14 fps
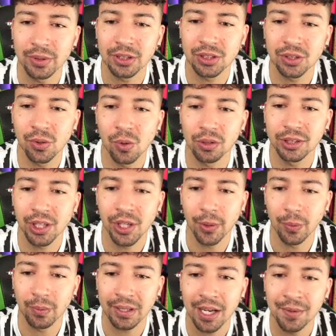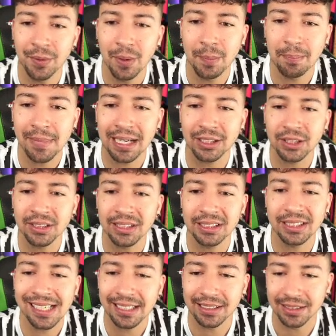score 2. Can you imagine the
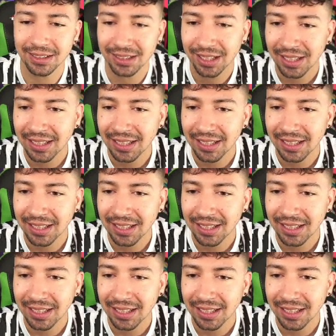scenes?